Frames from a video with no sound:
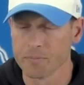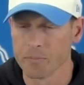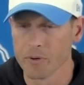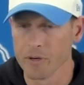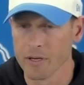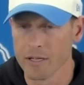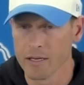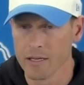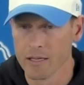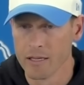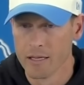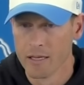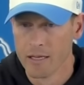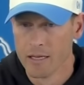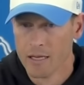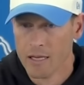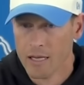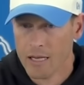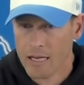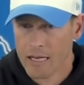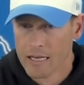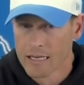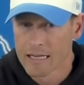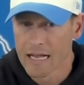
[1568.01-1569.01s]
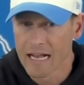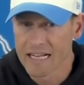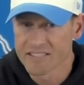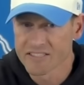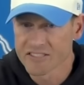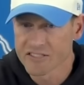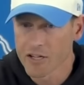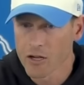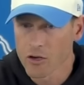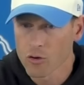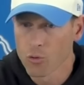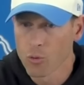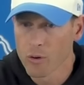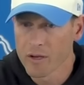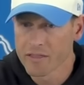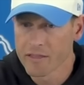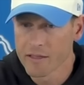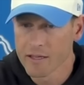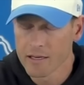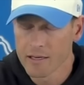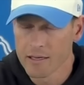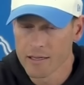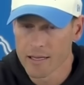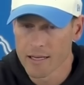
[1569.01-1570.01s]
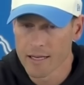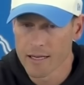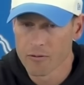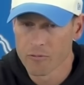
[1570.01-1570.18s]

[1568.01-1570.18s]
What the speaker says: but guys stuck with it.